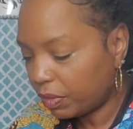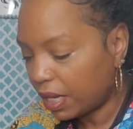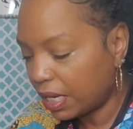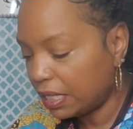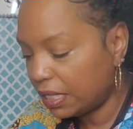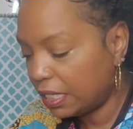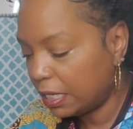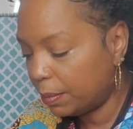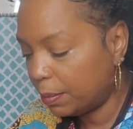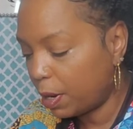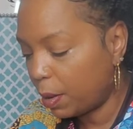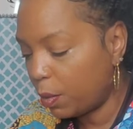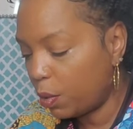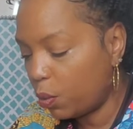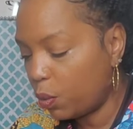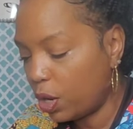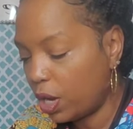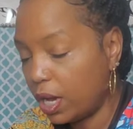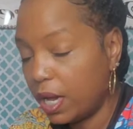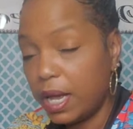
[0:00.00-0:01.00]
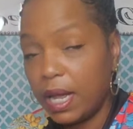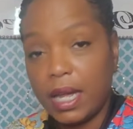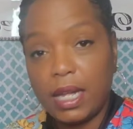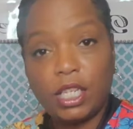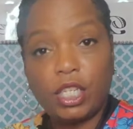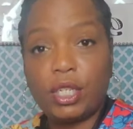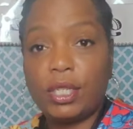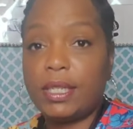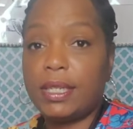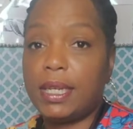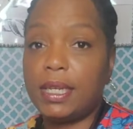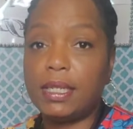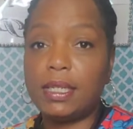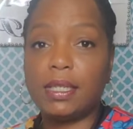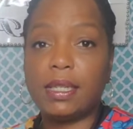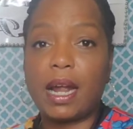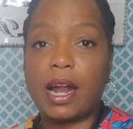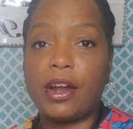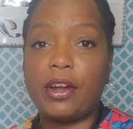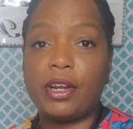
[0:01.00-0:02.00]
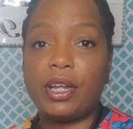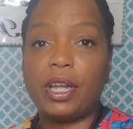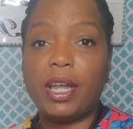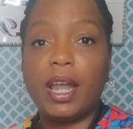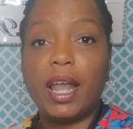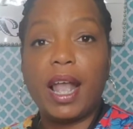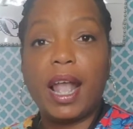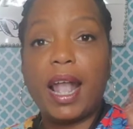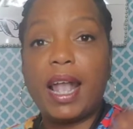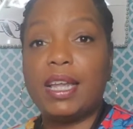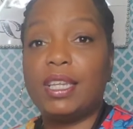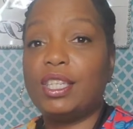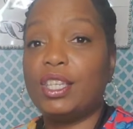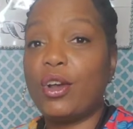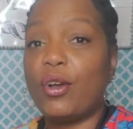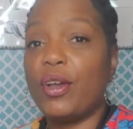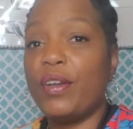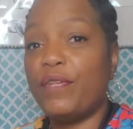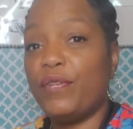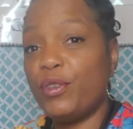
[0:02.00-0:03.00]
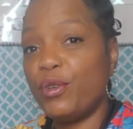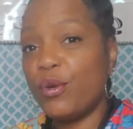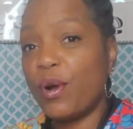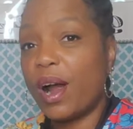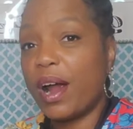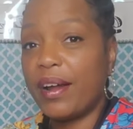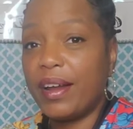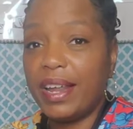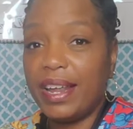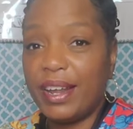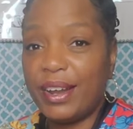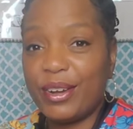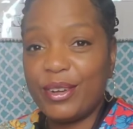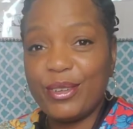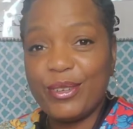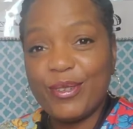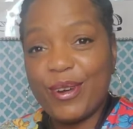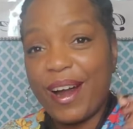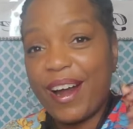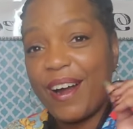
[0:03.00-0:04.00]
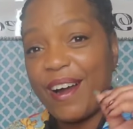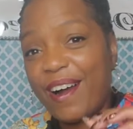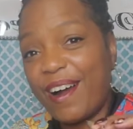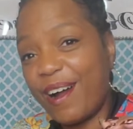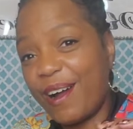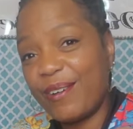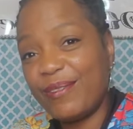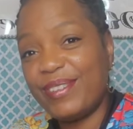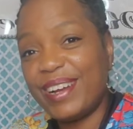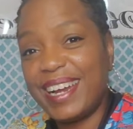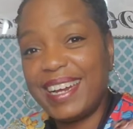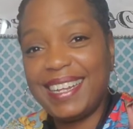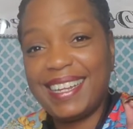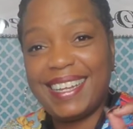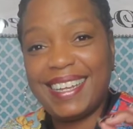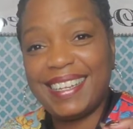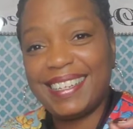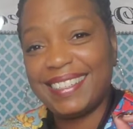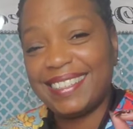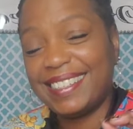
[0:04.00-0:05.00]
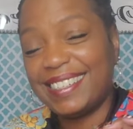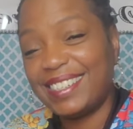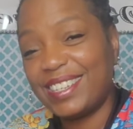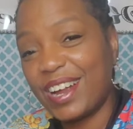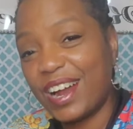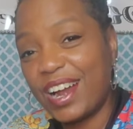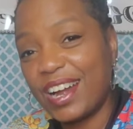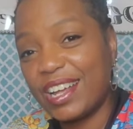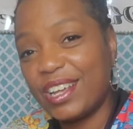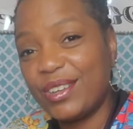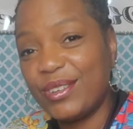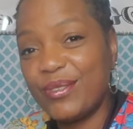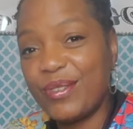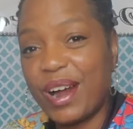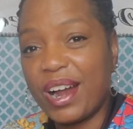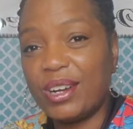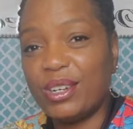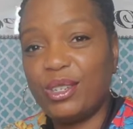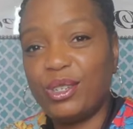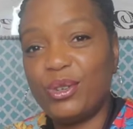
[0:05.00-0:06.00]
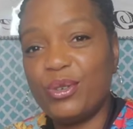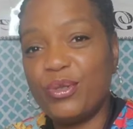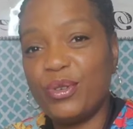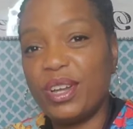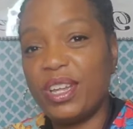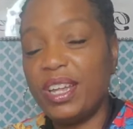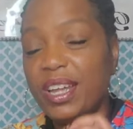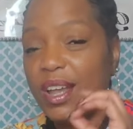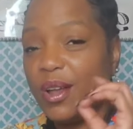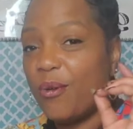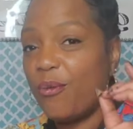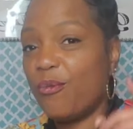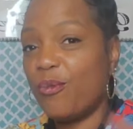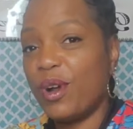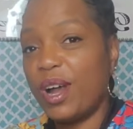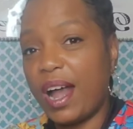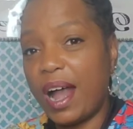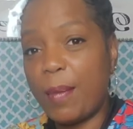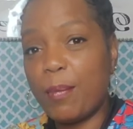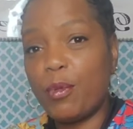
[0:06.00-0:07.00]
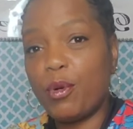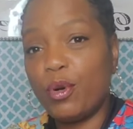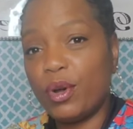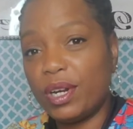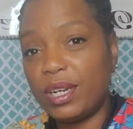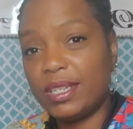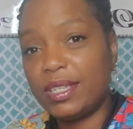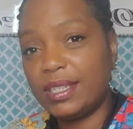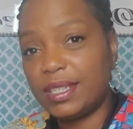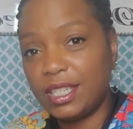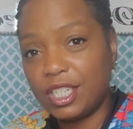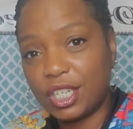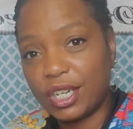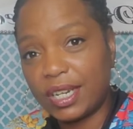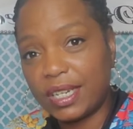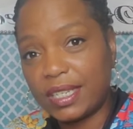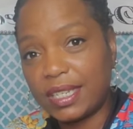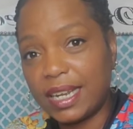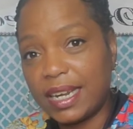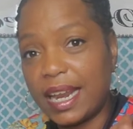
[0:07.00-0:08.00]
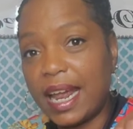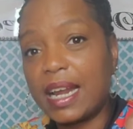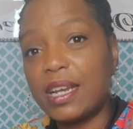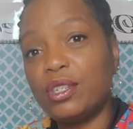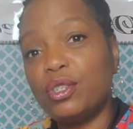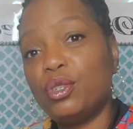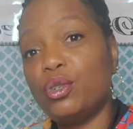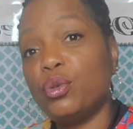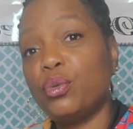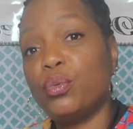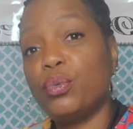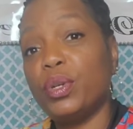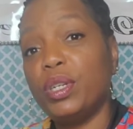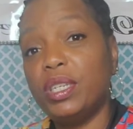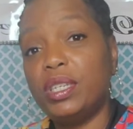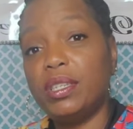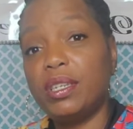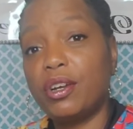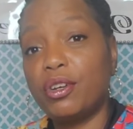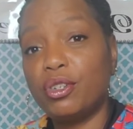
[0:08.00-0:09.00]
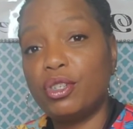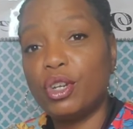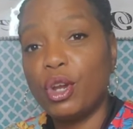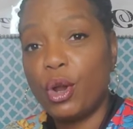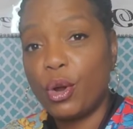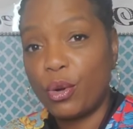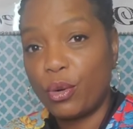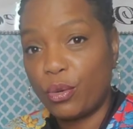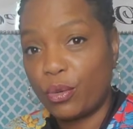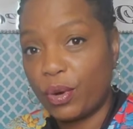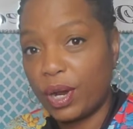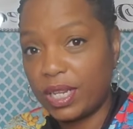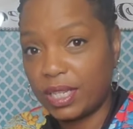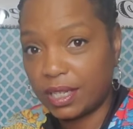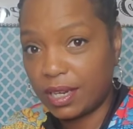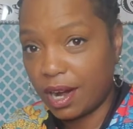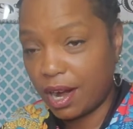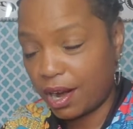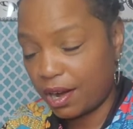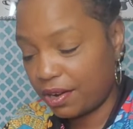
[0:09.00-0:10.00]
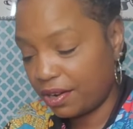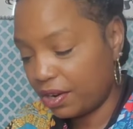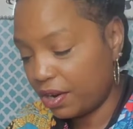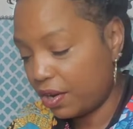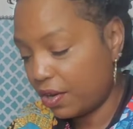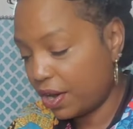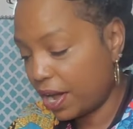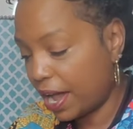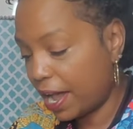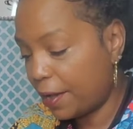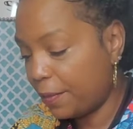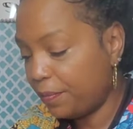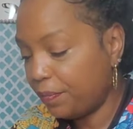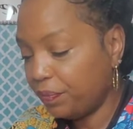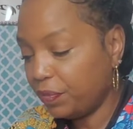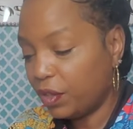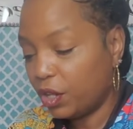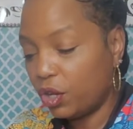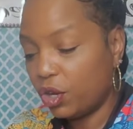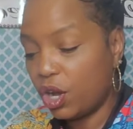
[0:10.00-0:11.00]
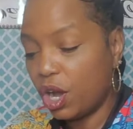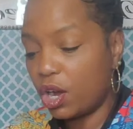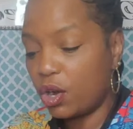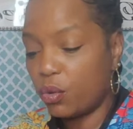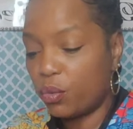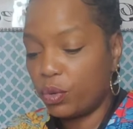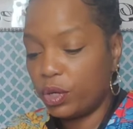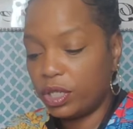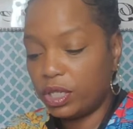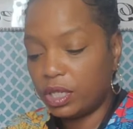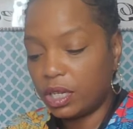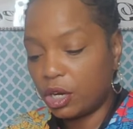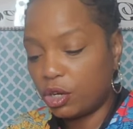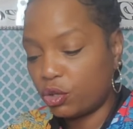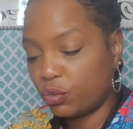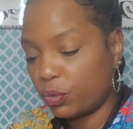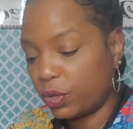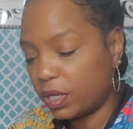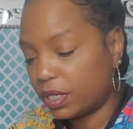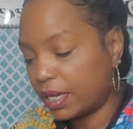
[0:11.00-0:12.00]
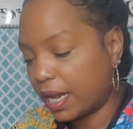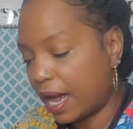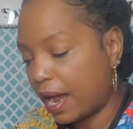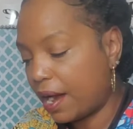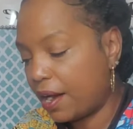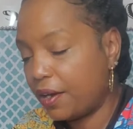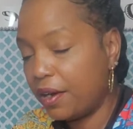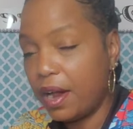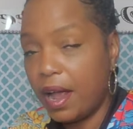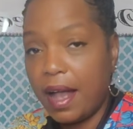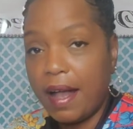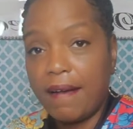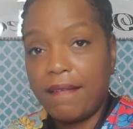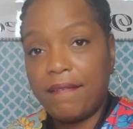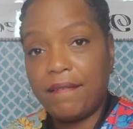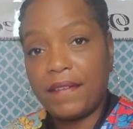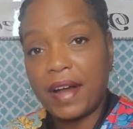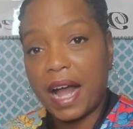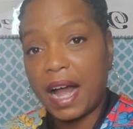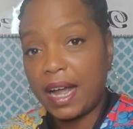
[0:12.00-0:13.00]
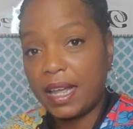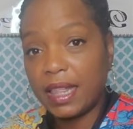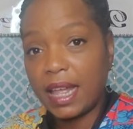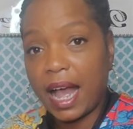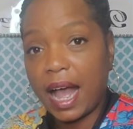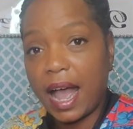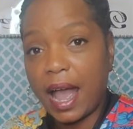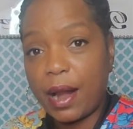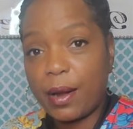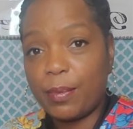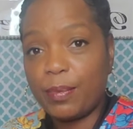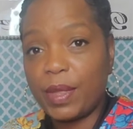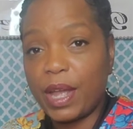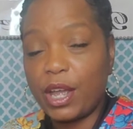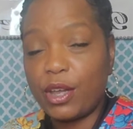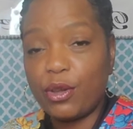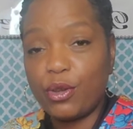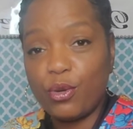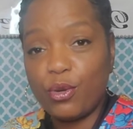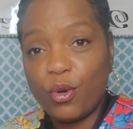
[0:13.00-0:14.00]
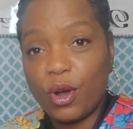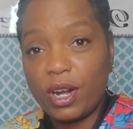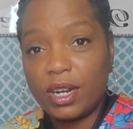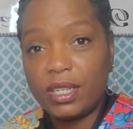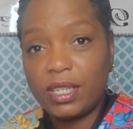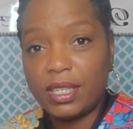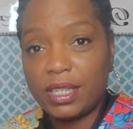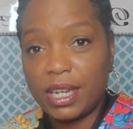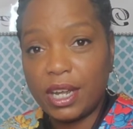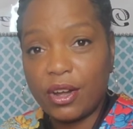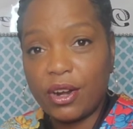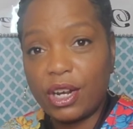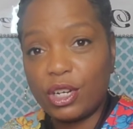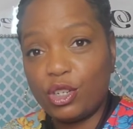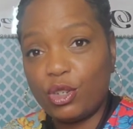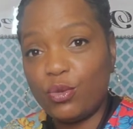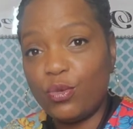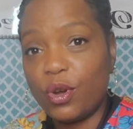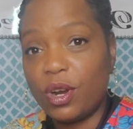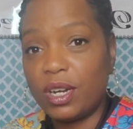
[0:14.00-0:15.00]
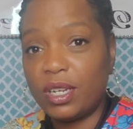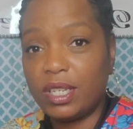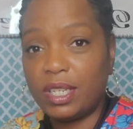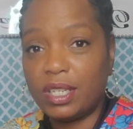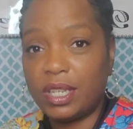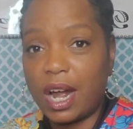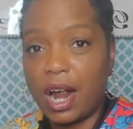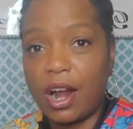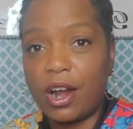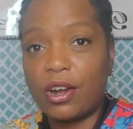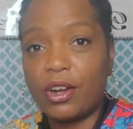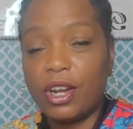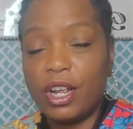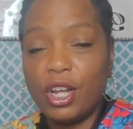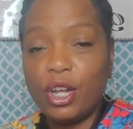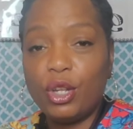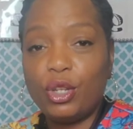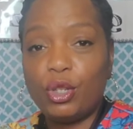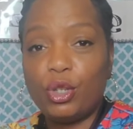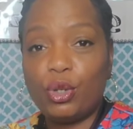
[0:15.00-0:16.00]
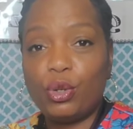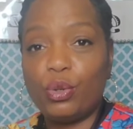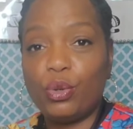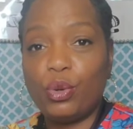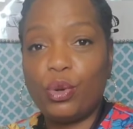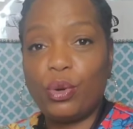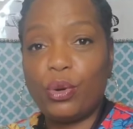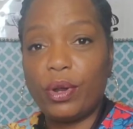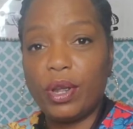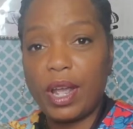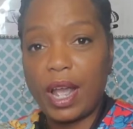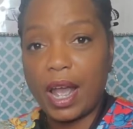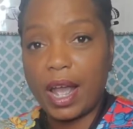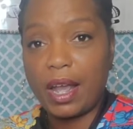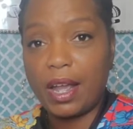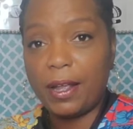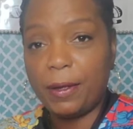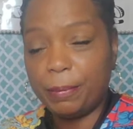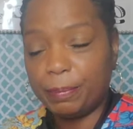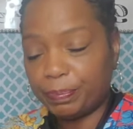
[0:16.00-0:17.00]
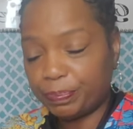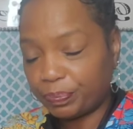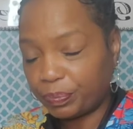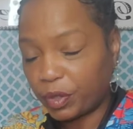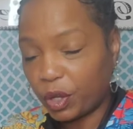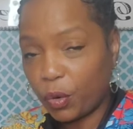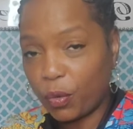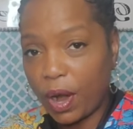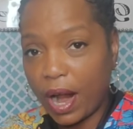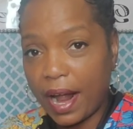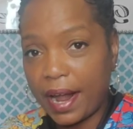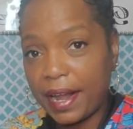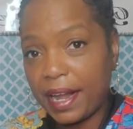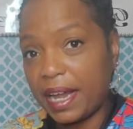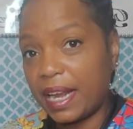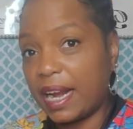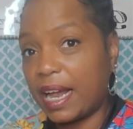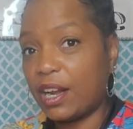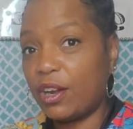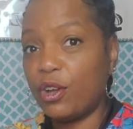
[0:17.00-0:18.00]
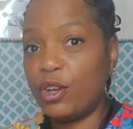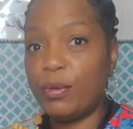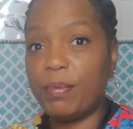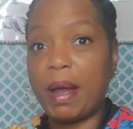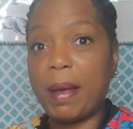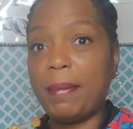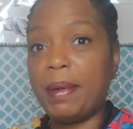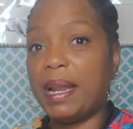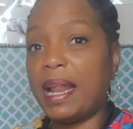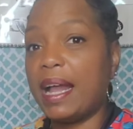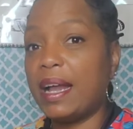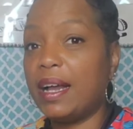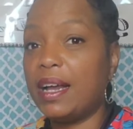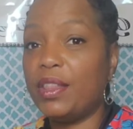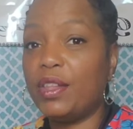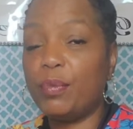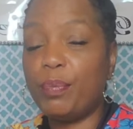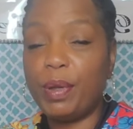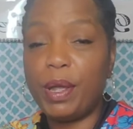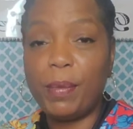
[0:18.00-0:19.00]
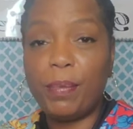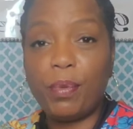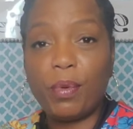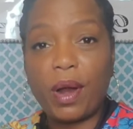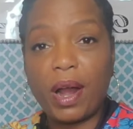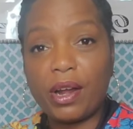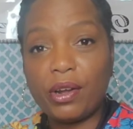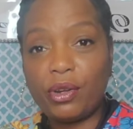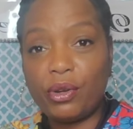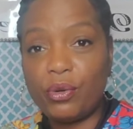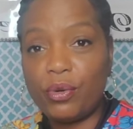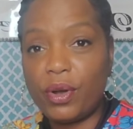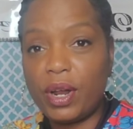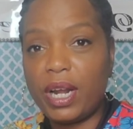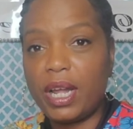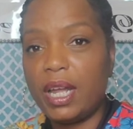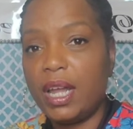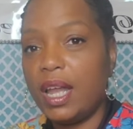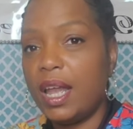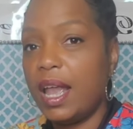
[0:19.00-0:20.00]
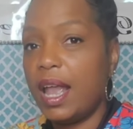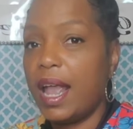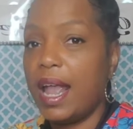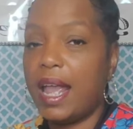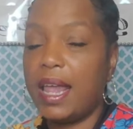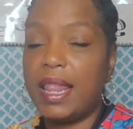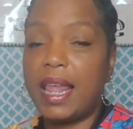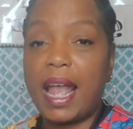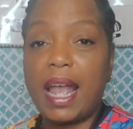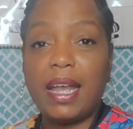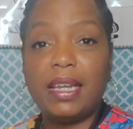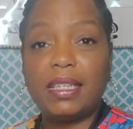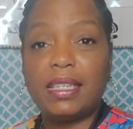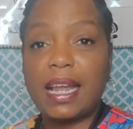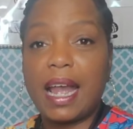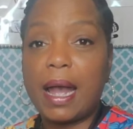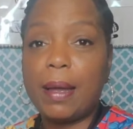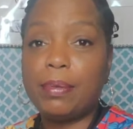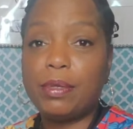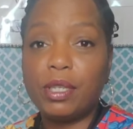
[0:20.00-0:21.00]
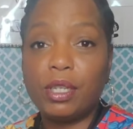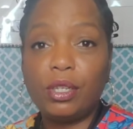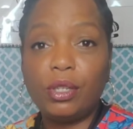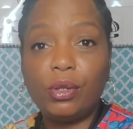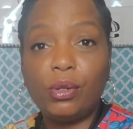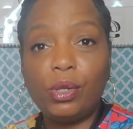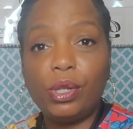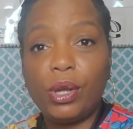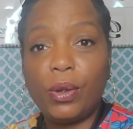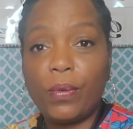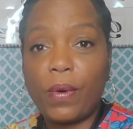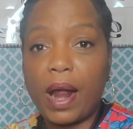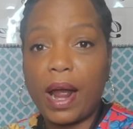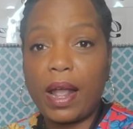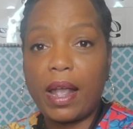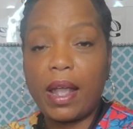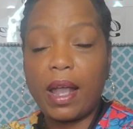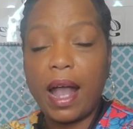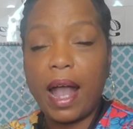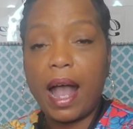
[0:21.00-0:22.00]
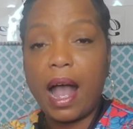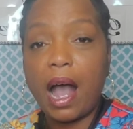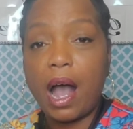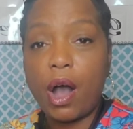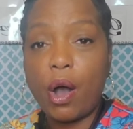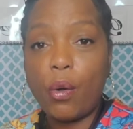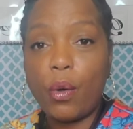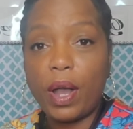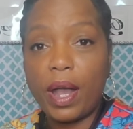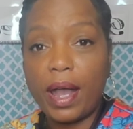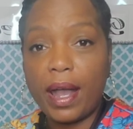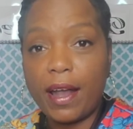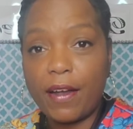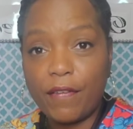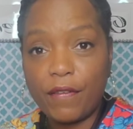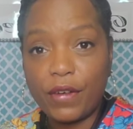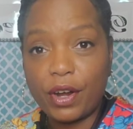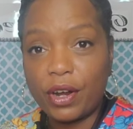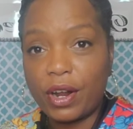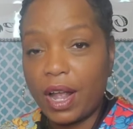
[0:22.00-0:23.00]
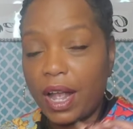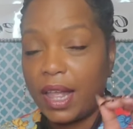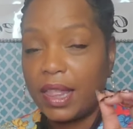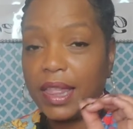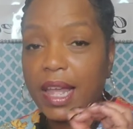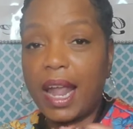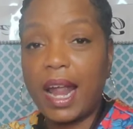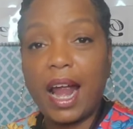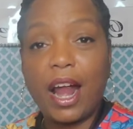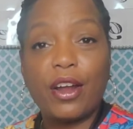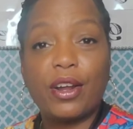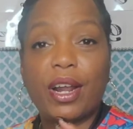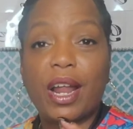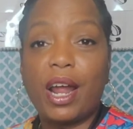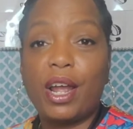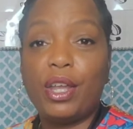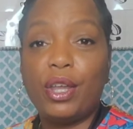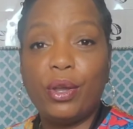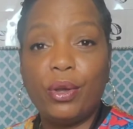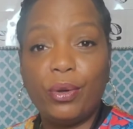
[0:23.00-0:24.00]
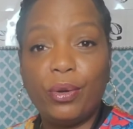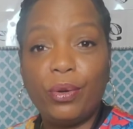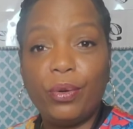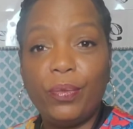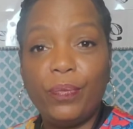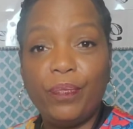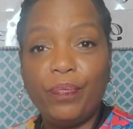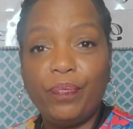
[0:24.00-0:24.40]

Tip number one, just get started. And so if you are here, you are already getting started. You are doing what I'm going to suggest, and that is to research resin art, okay? You're going to research resin art. Find the item that you want to sell, that you want to start to create, right? And I know you might be like, other people are doing it, and that is absolutely right. However, they are not you.